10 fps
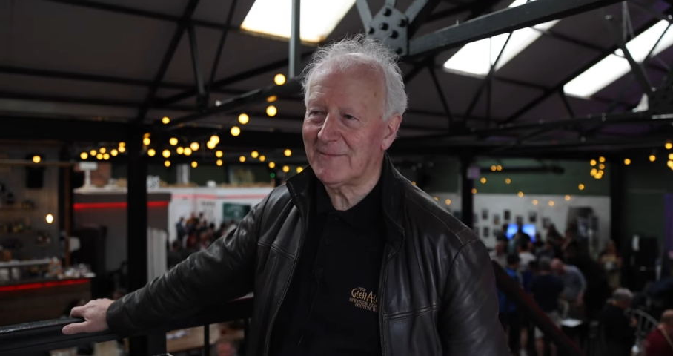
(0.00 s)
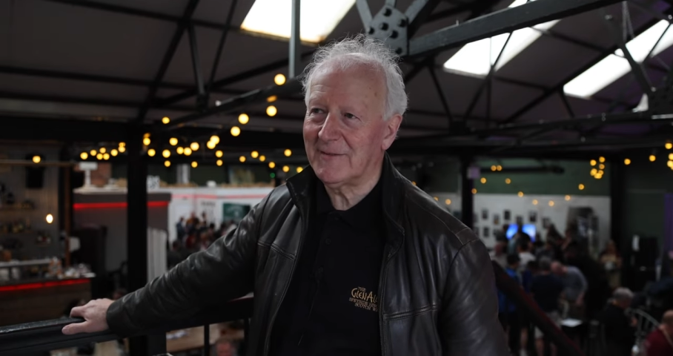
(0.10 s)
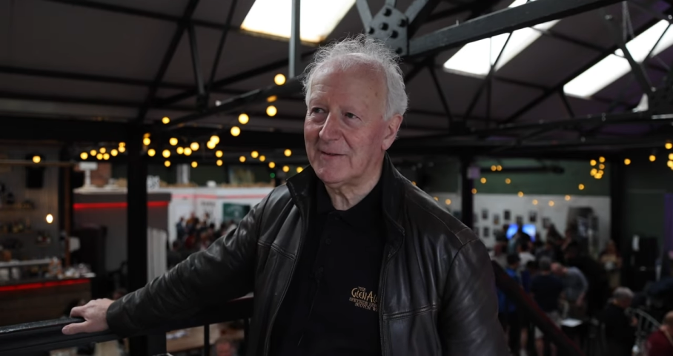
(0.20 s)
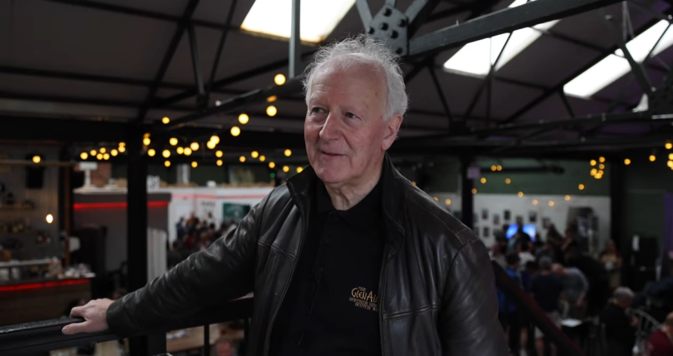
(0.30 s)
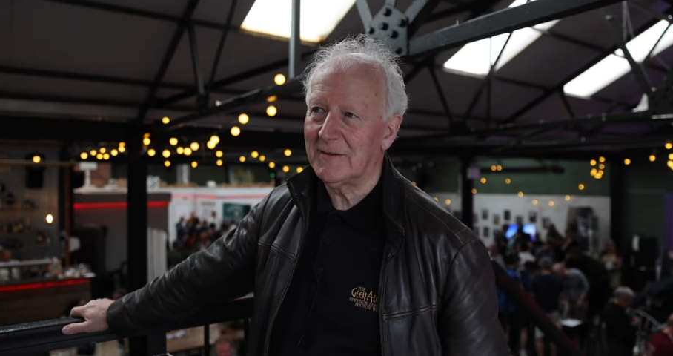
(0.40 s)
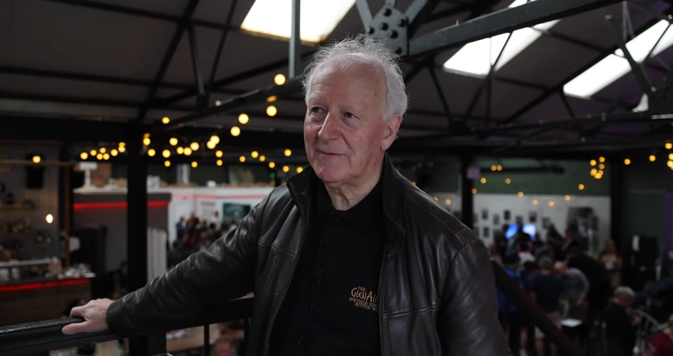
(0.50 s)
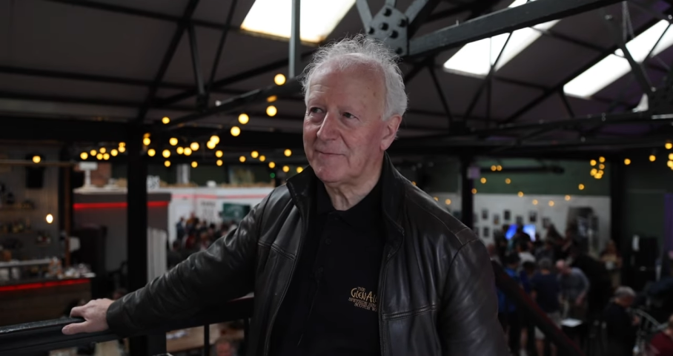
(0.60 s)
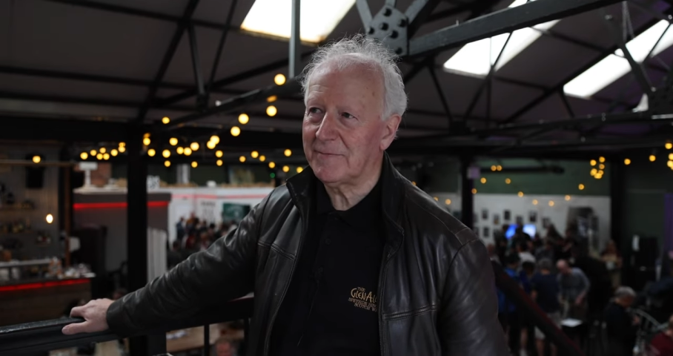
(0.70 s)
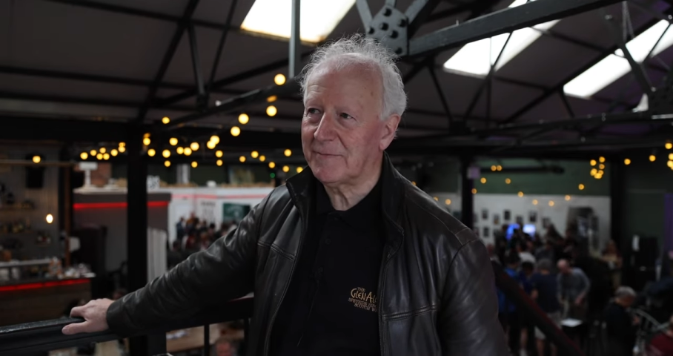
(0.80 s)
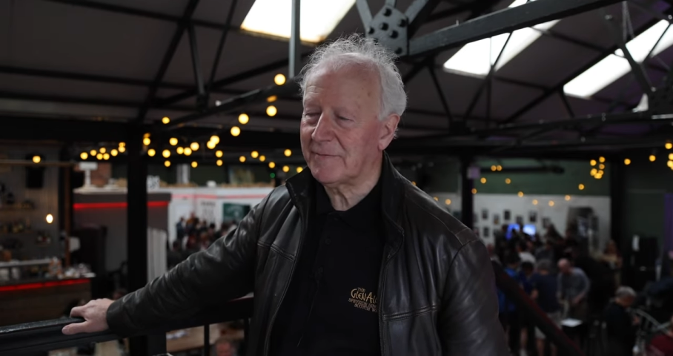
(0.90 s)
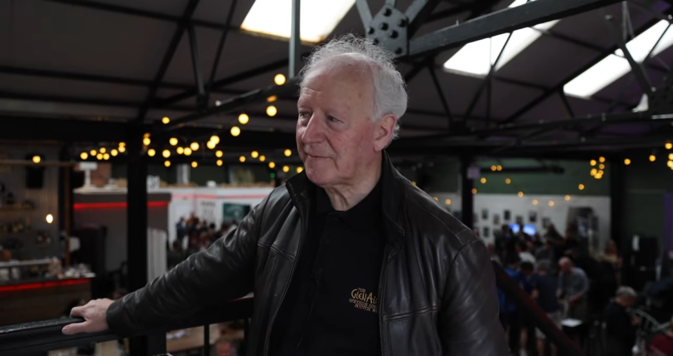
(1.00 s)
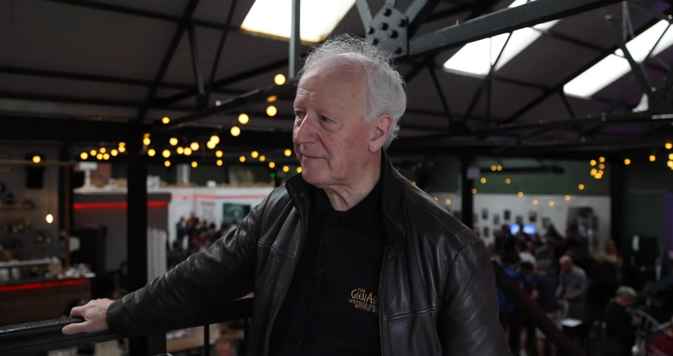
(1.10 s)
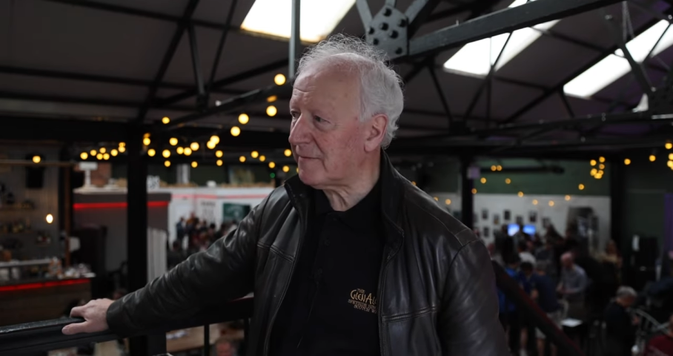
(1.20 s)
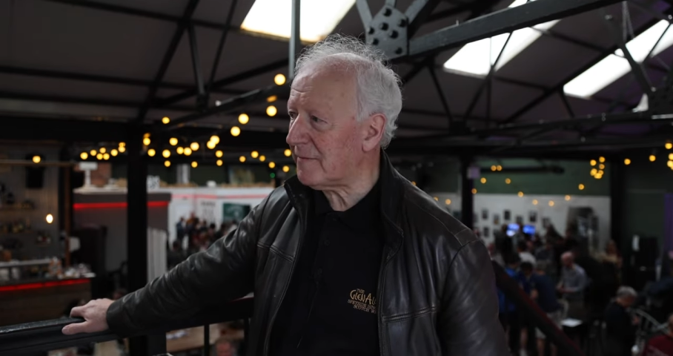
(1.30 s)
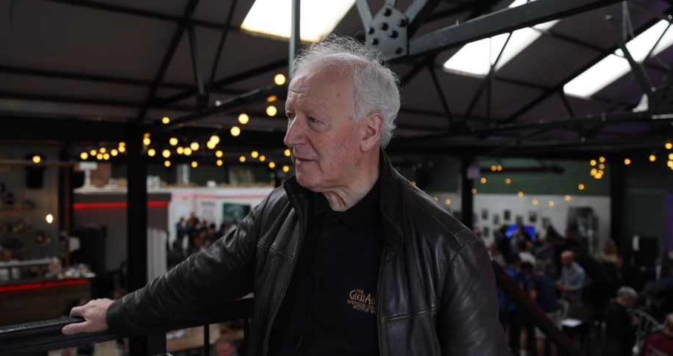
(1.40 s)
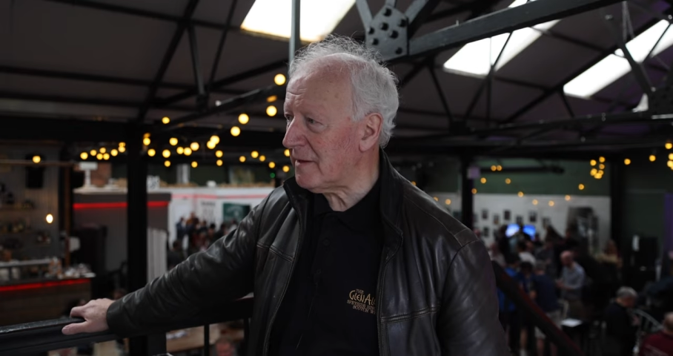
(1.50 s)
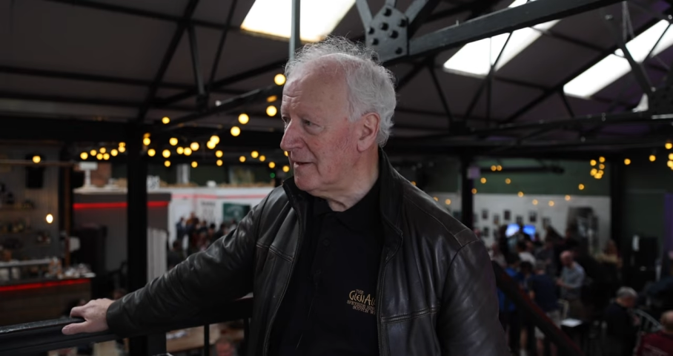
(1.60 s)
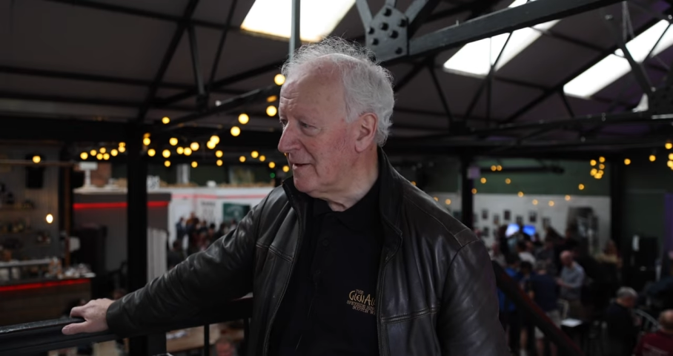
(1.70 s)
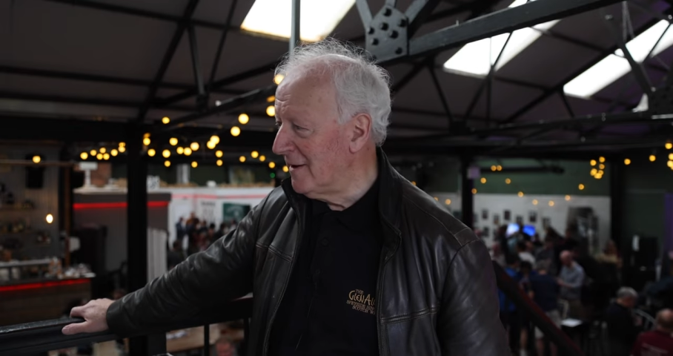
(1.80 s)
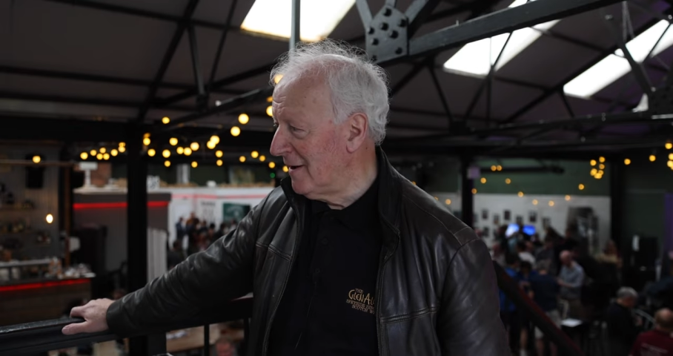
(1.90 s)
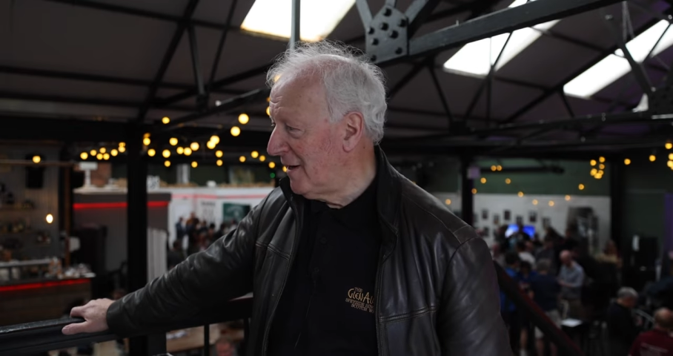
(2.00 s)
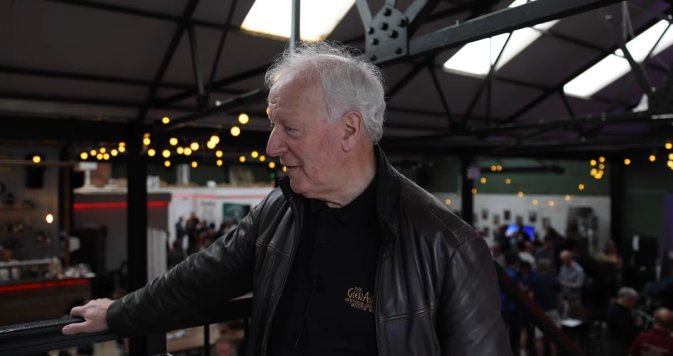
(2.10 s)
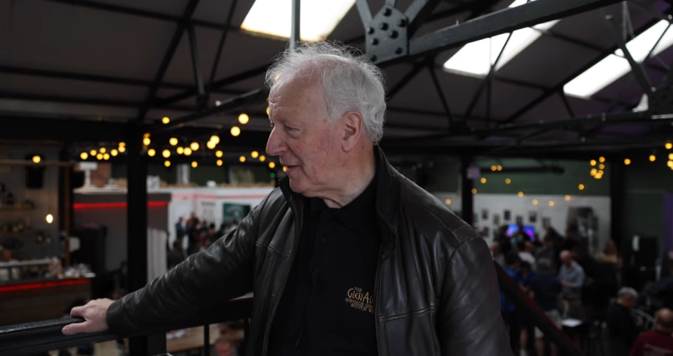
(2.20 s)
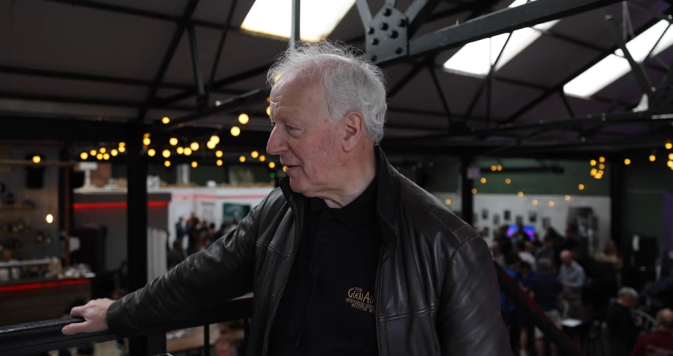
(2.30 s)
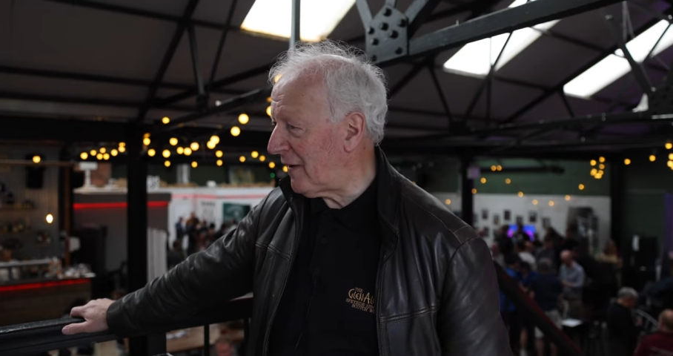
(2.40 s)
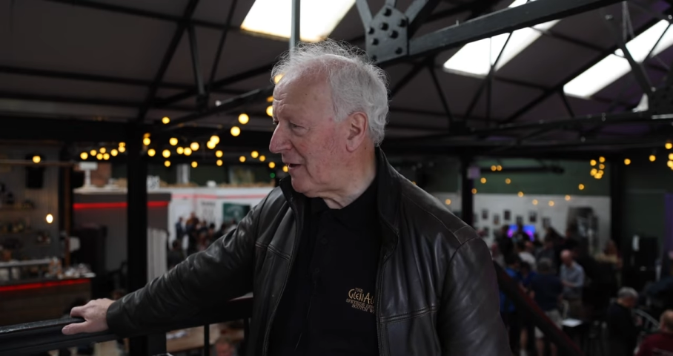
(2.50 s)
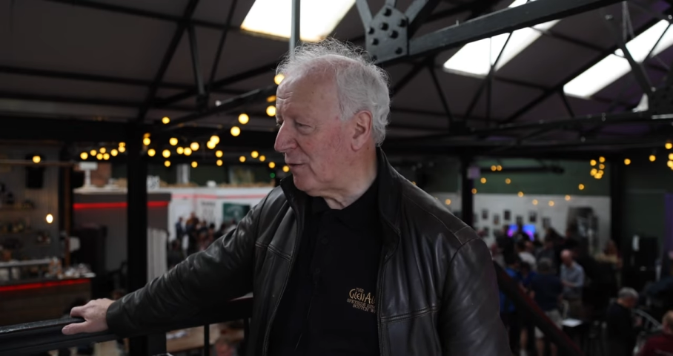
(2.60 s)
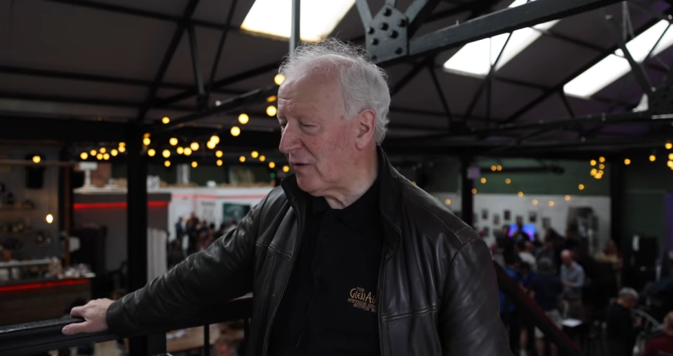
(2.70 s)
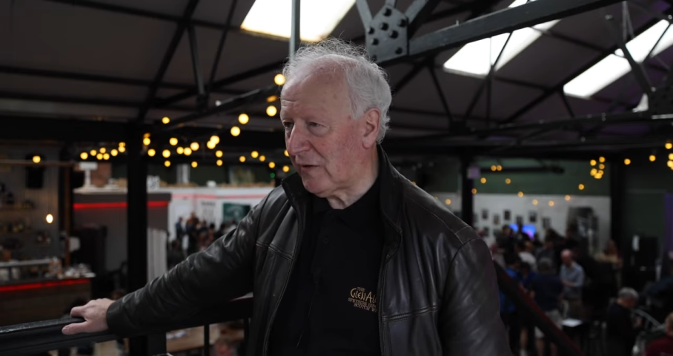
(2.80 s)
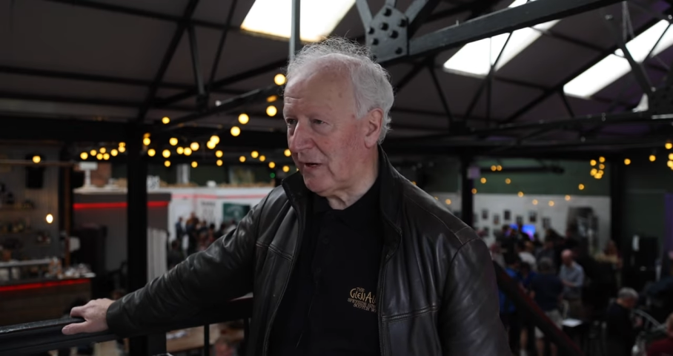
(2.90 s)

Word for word: What do you think of the venue? I think the venue is